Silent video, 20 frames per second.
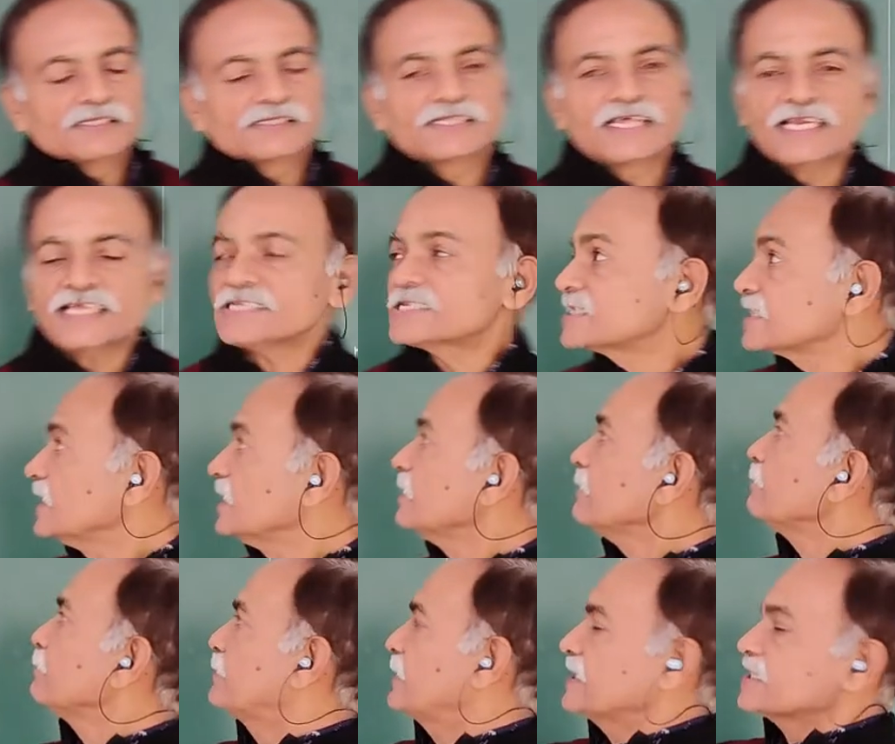there is
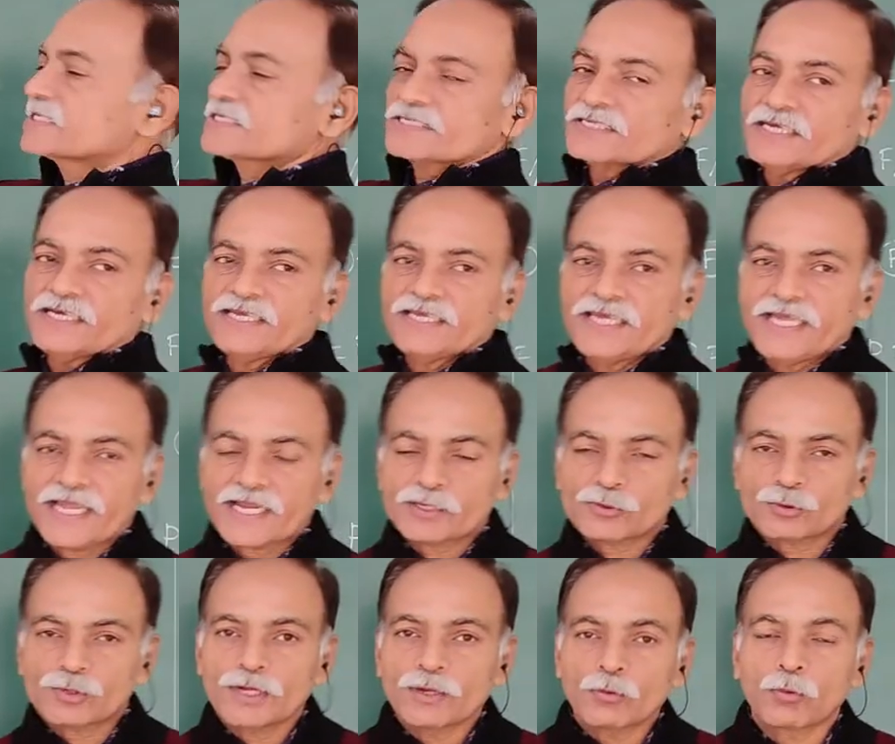the pressure
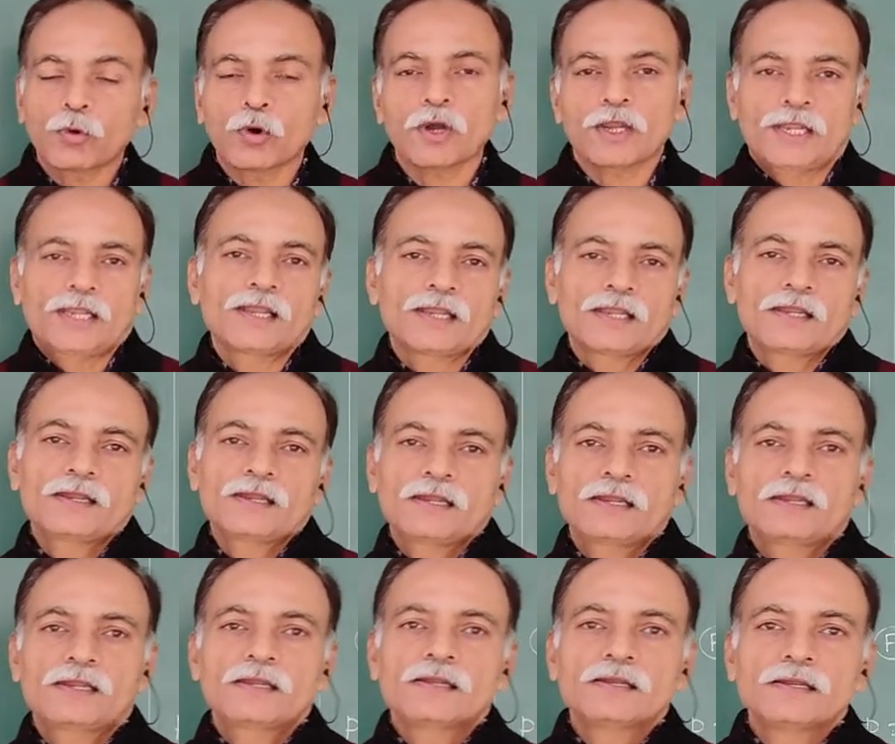act on a wall
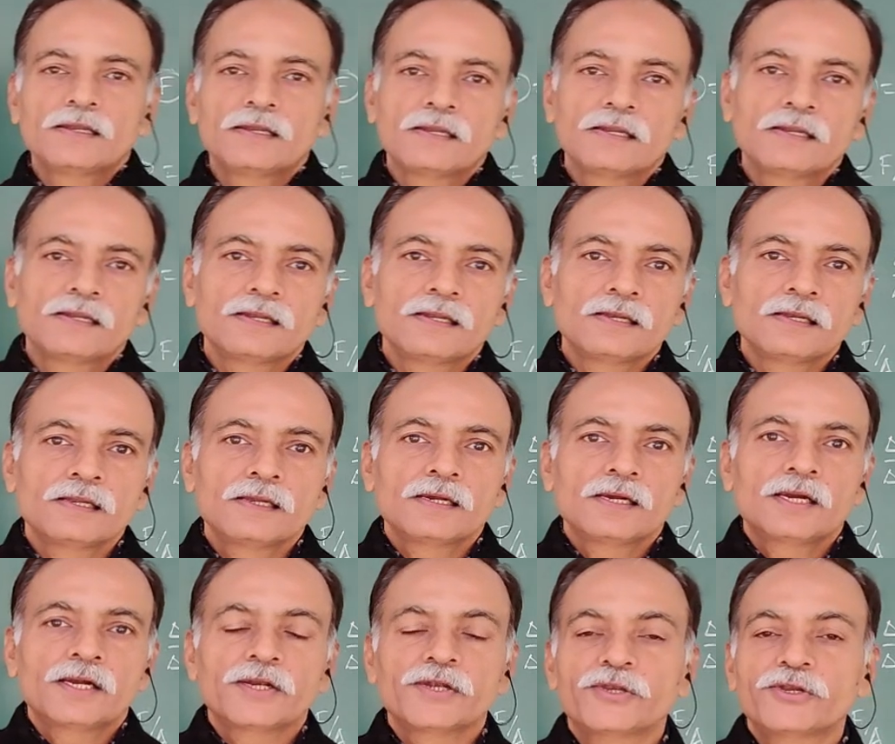
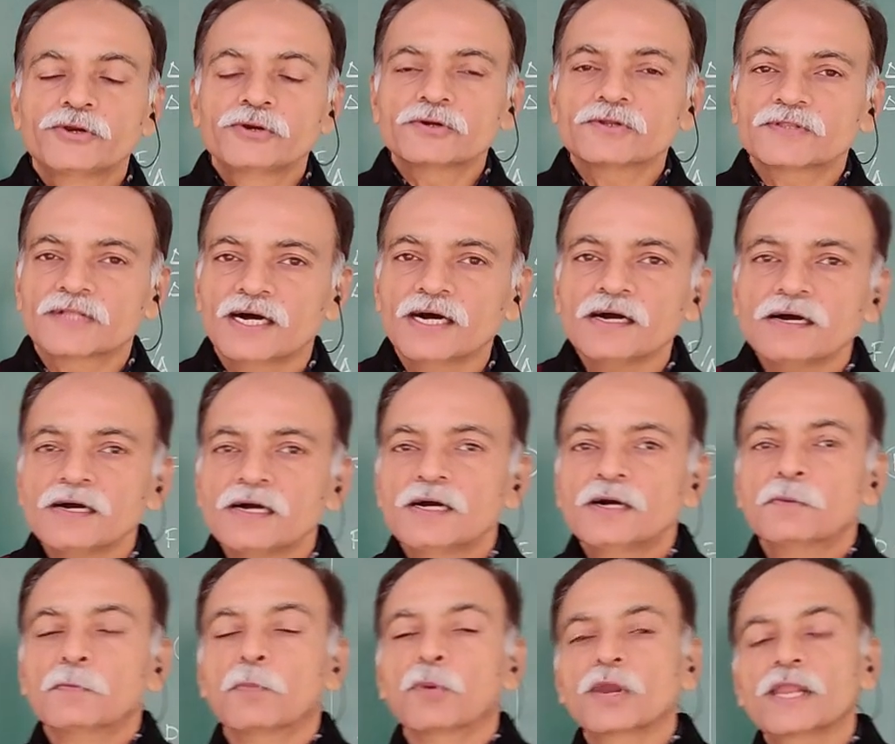due to
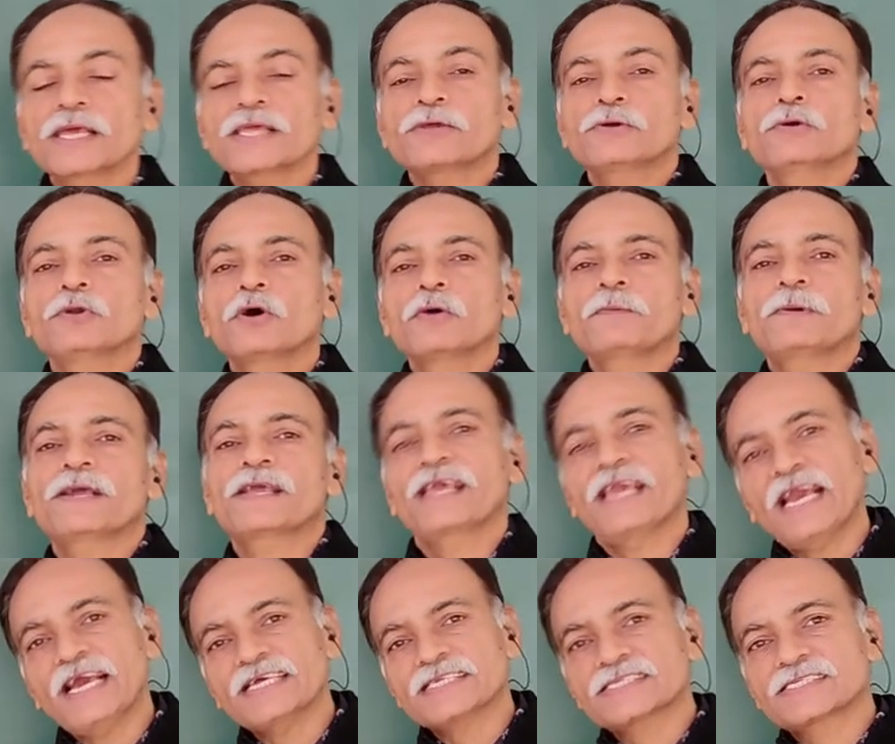the molecule of a
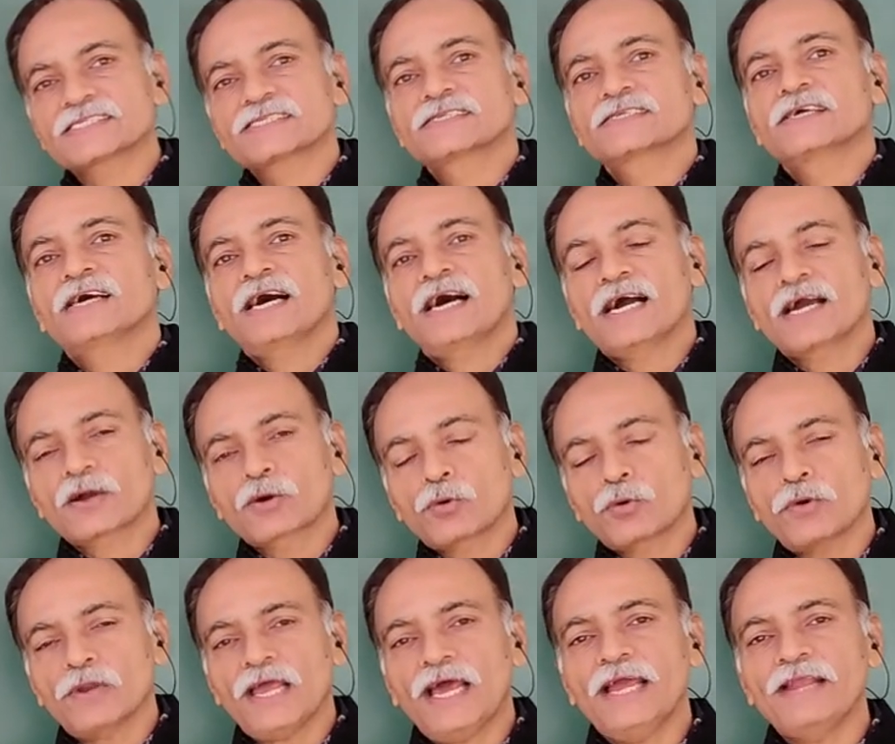gas are
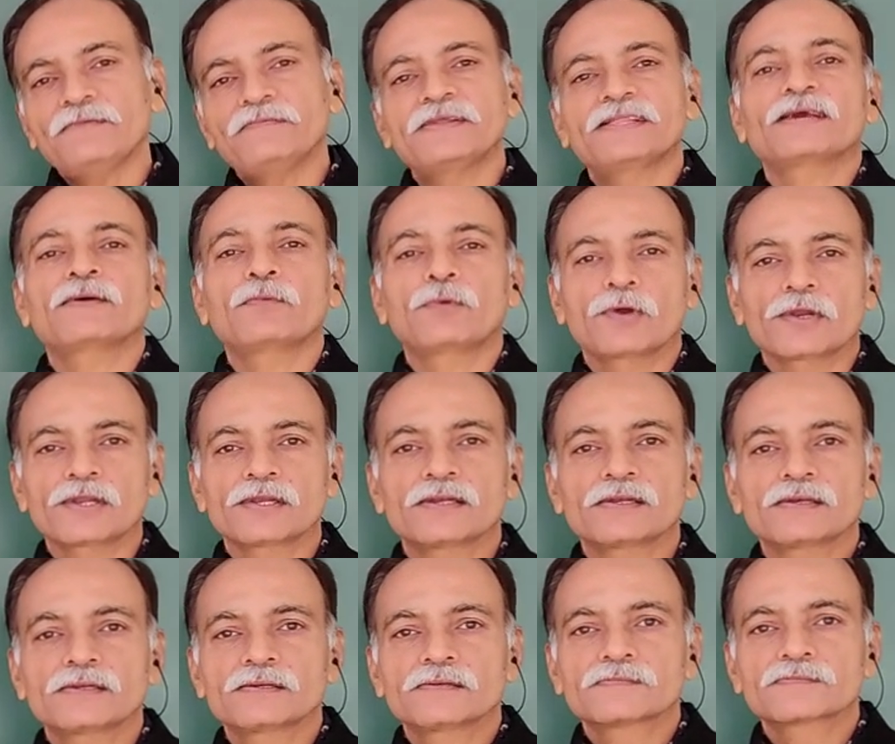collide with a wall.
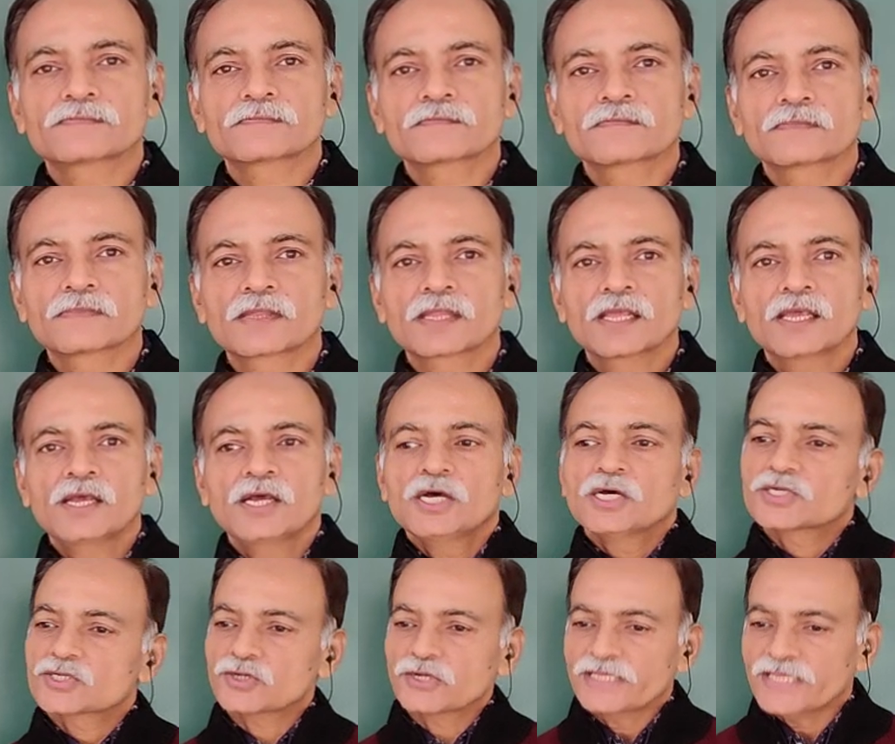
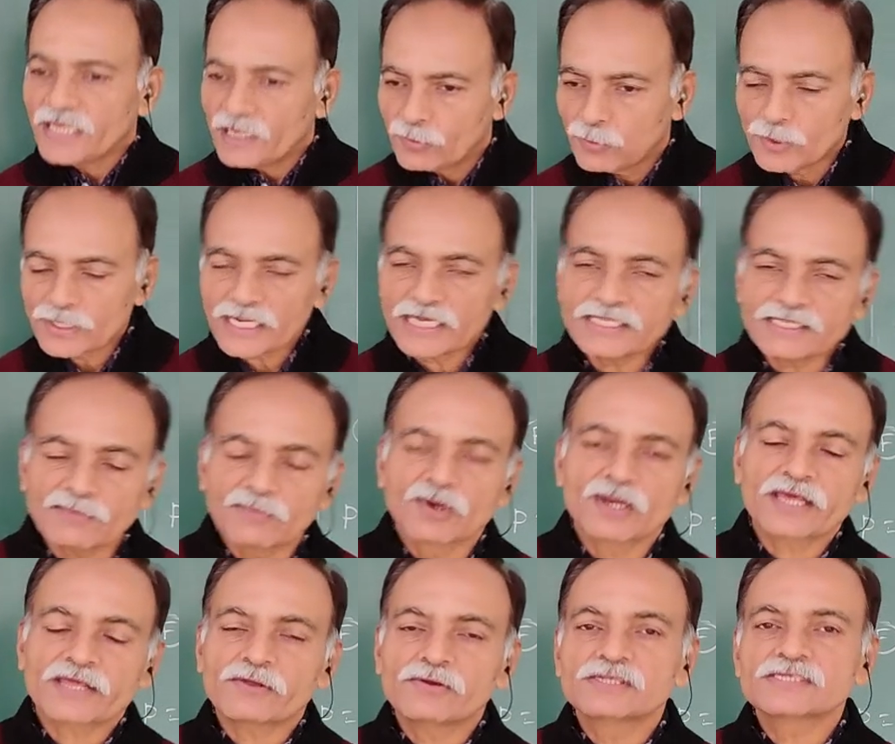So here what are the
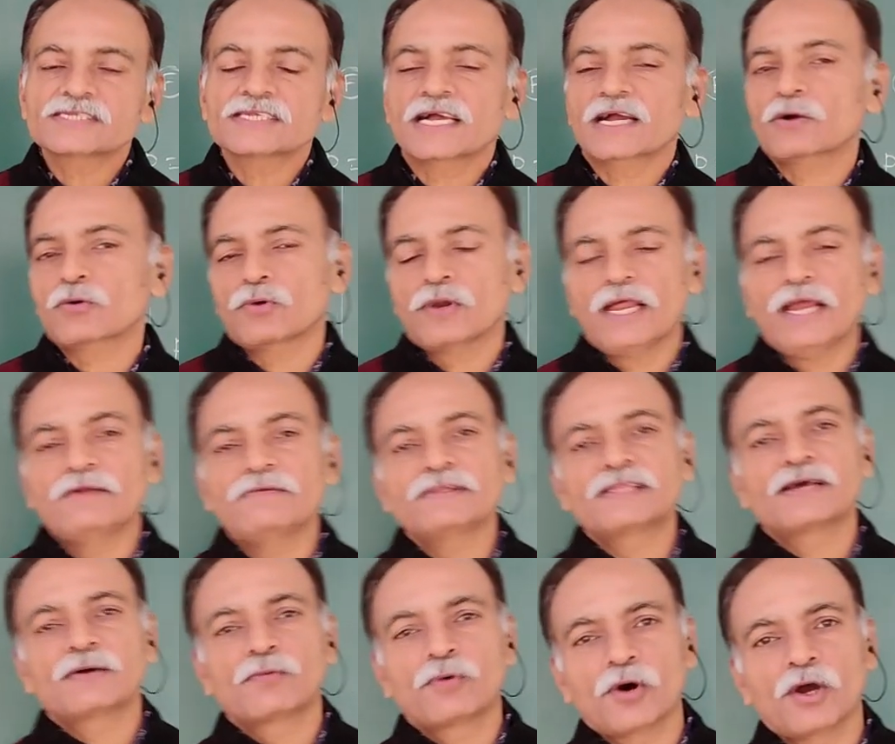molecules are collide
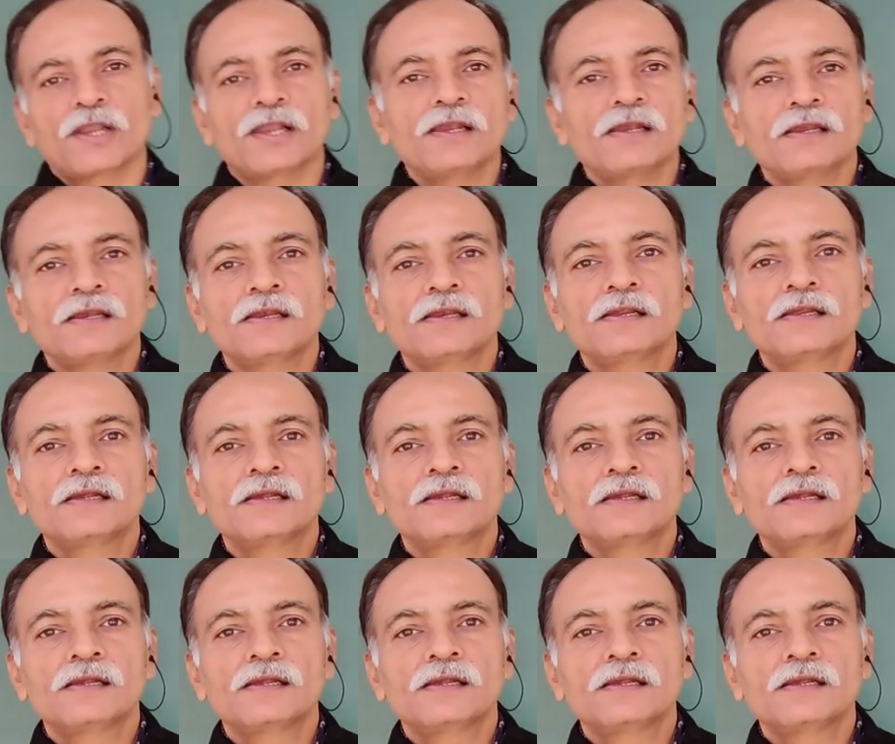with a wall?